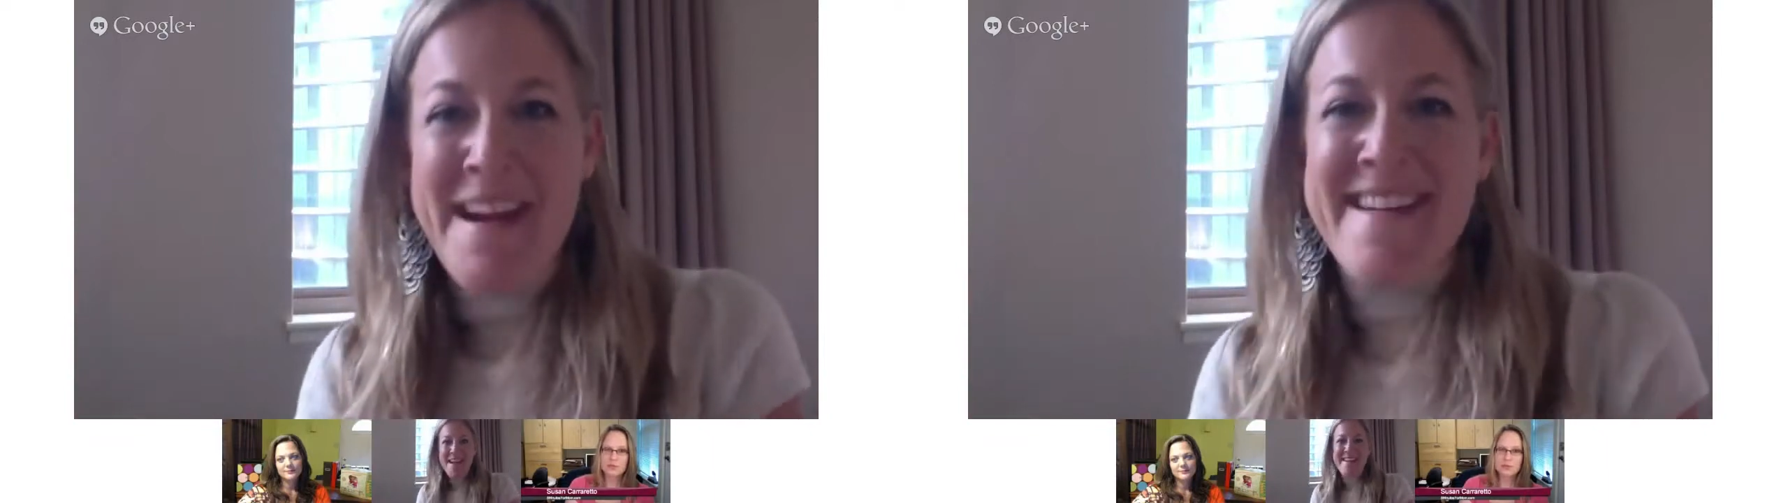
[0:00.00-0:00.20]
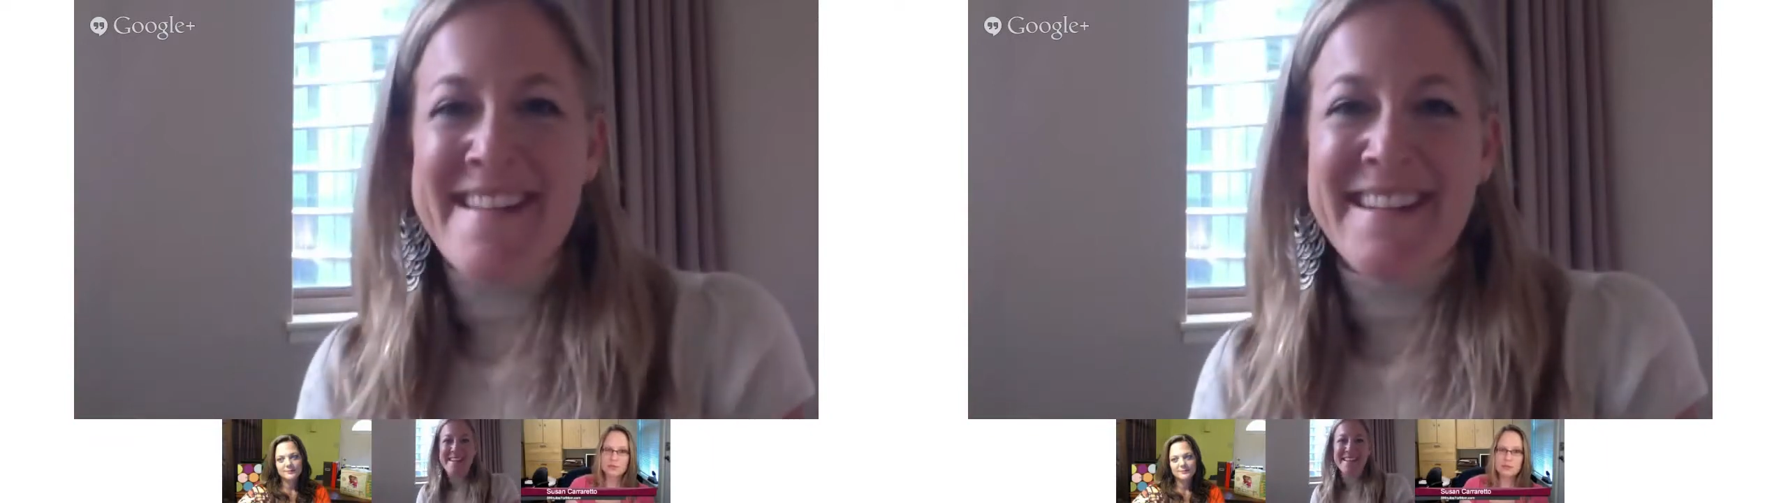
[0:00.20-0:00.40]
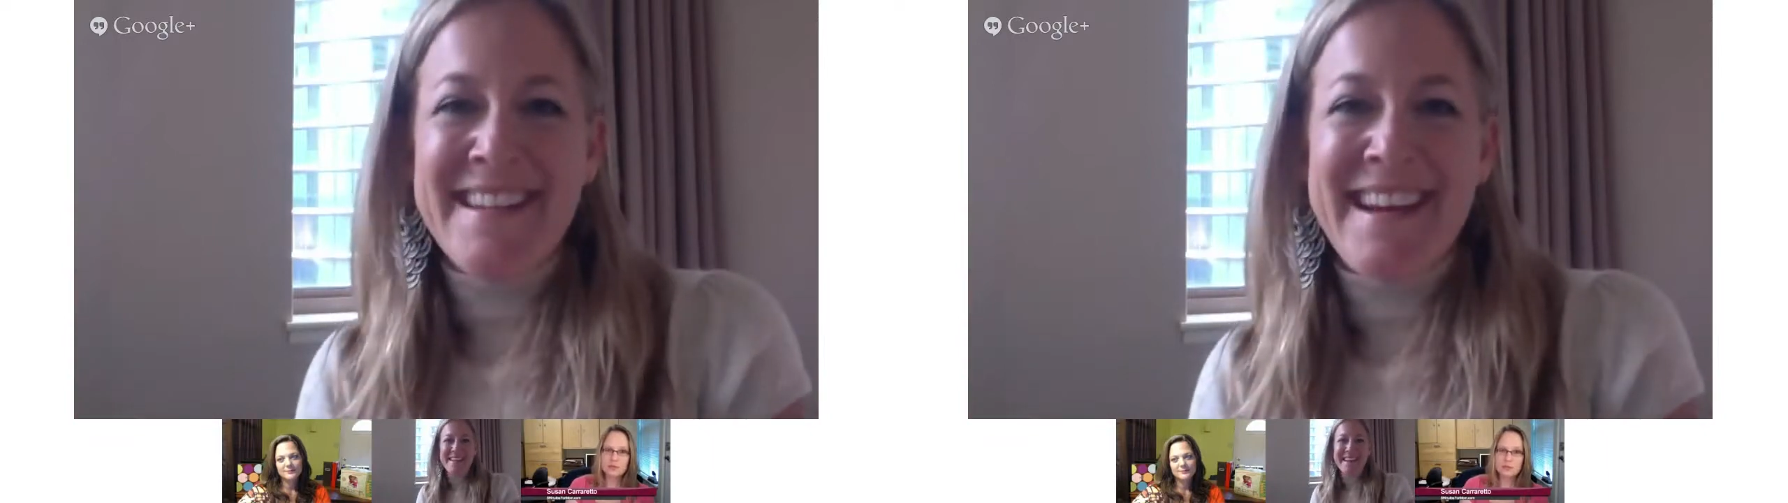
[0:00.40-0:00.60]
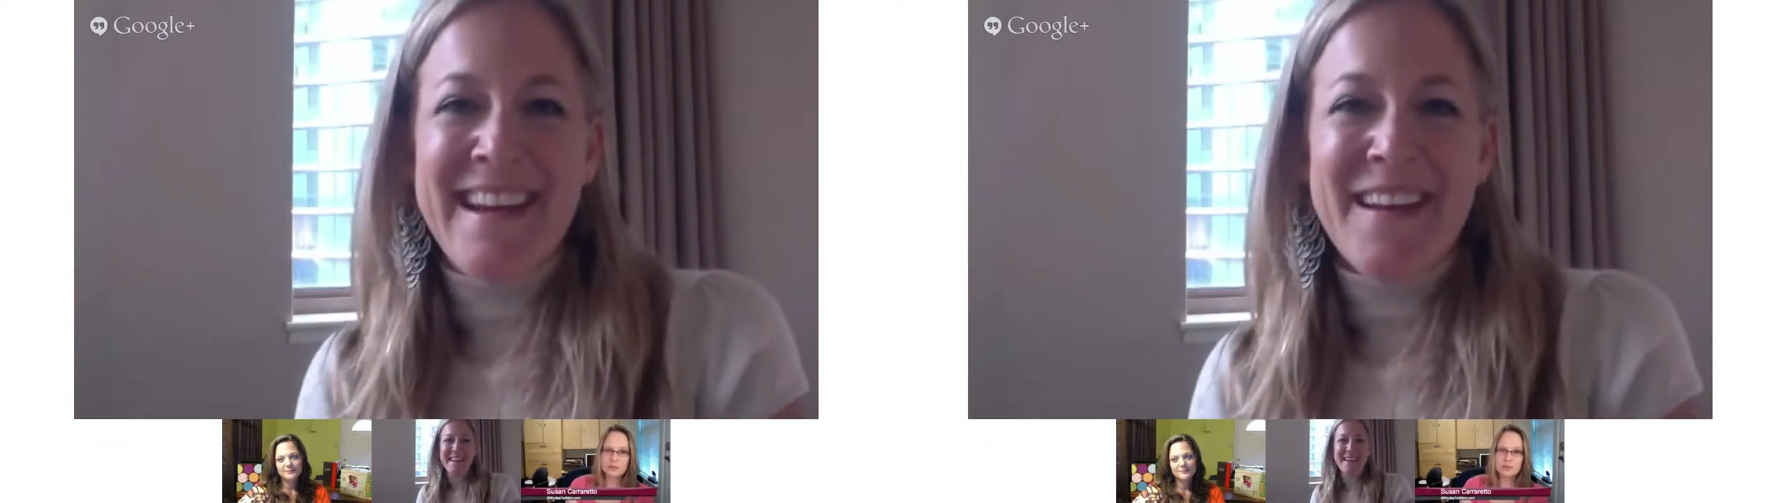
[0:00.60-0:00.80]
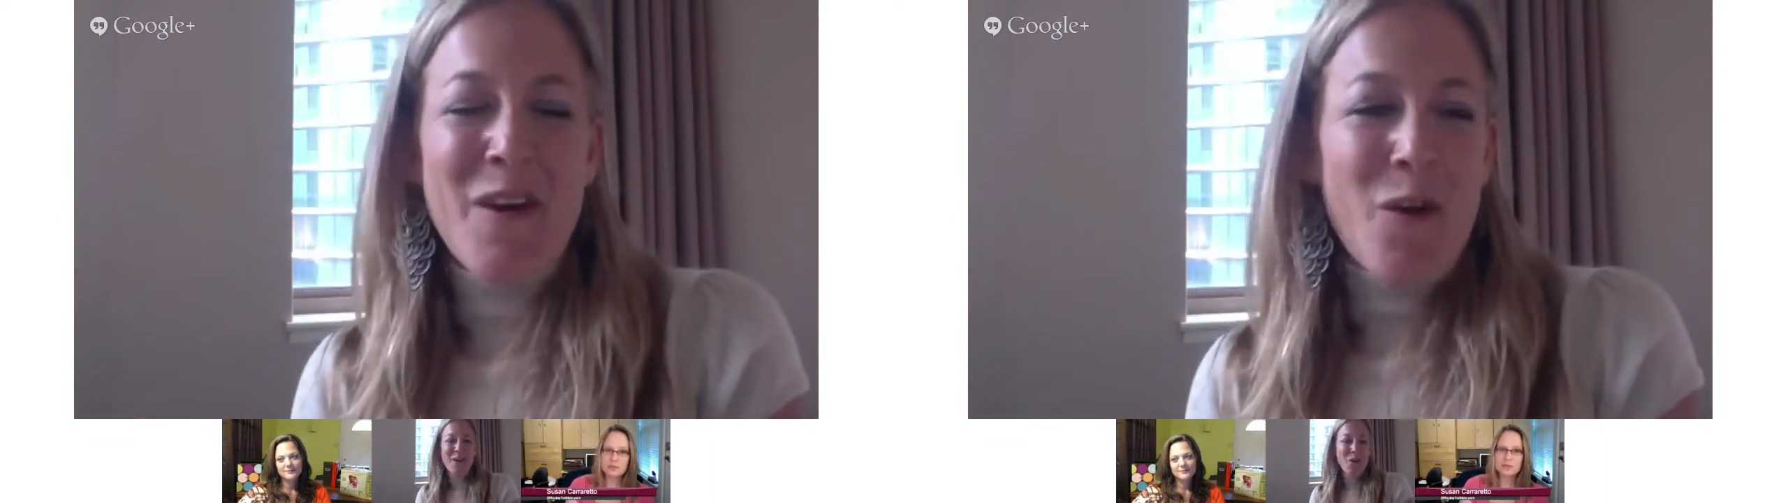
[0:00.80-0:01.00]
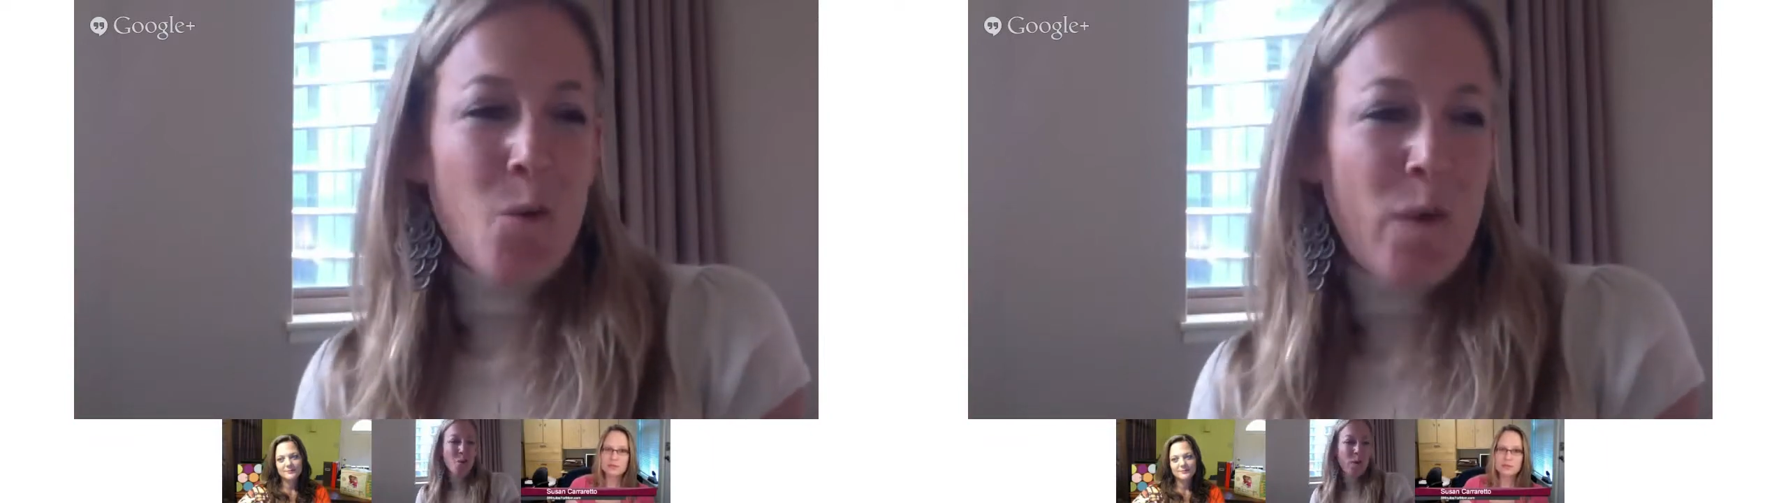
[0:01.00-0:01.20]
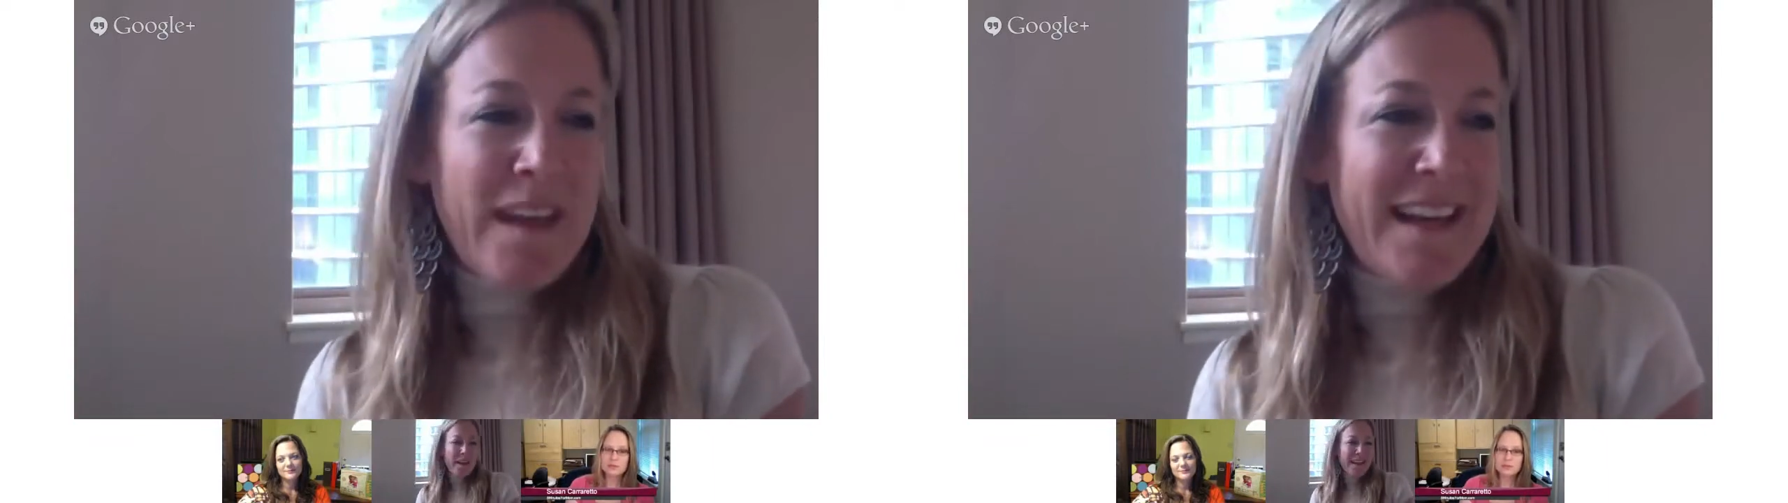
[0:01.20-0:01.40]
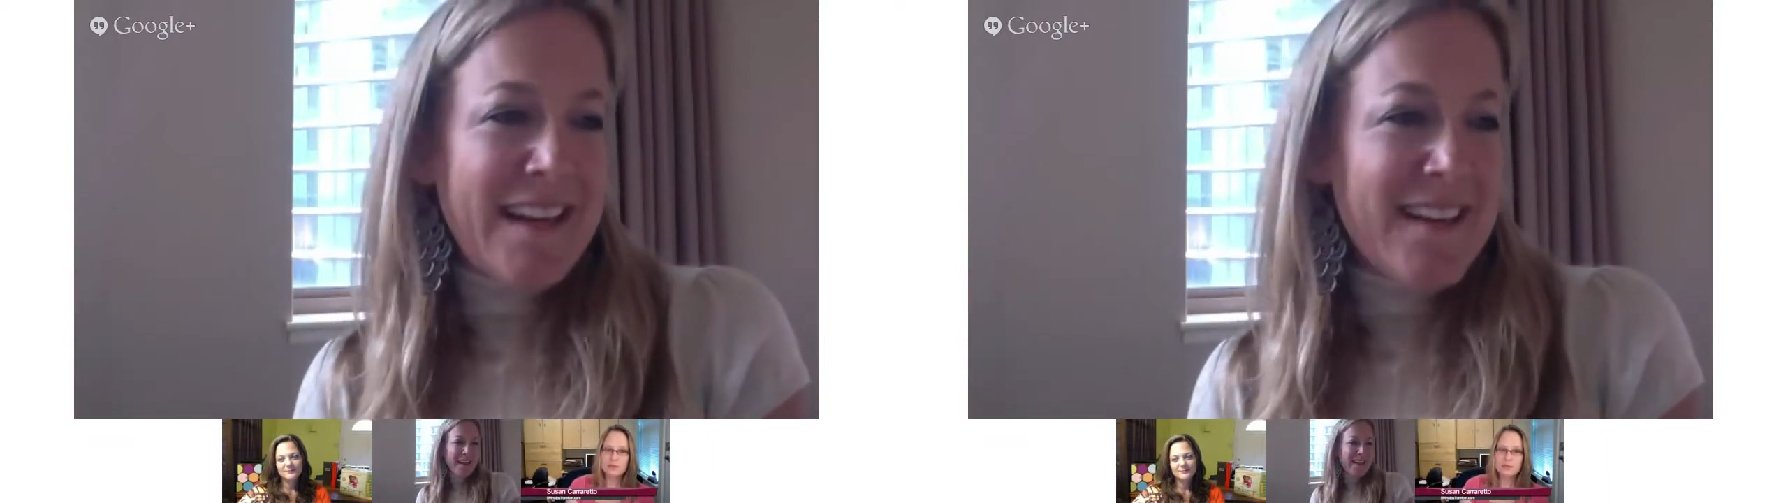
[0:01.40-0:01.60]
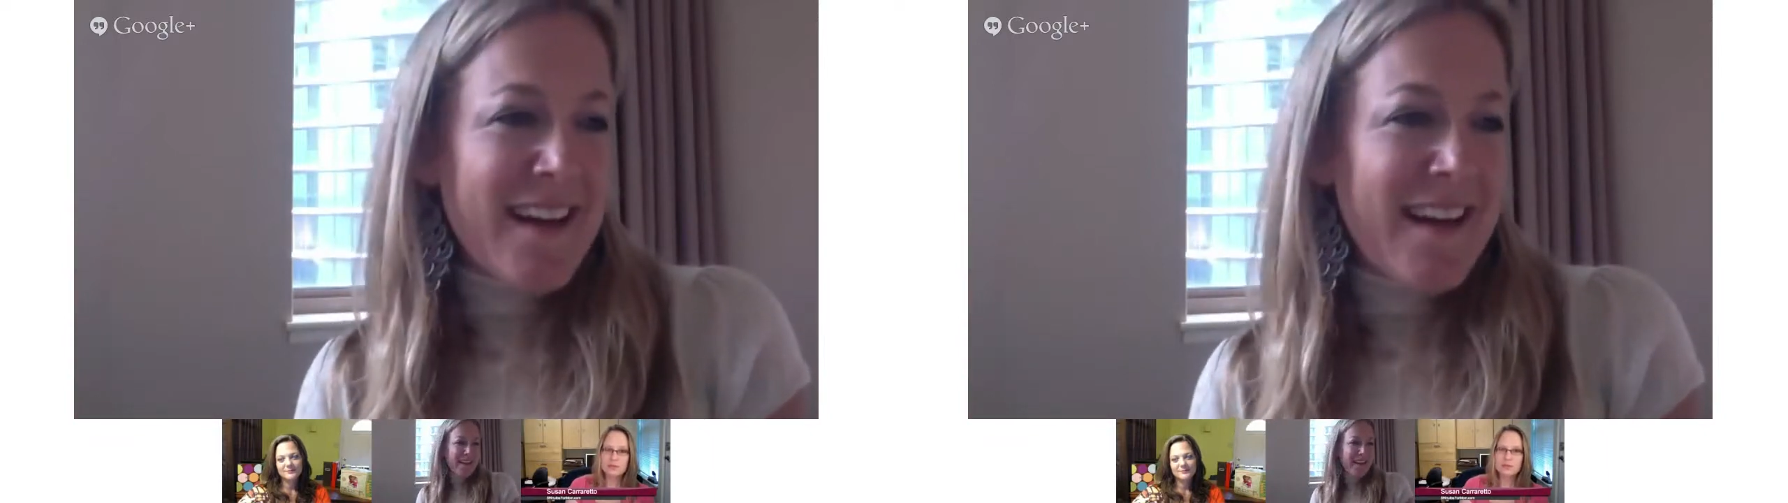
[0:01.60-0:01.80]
parenting, we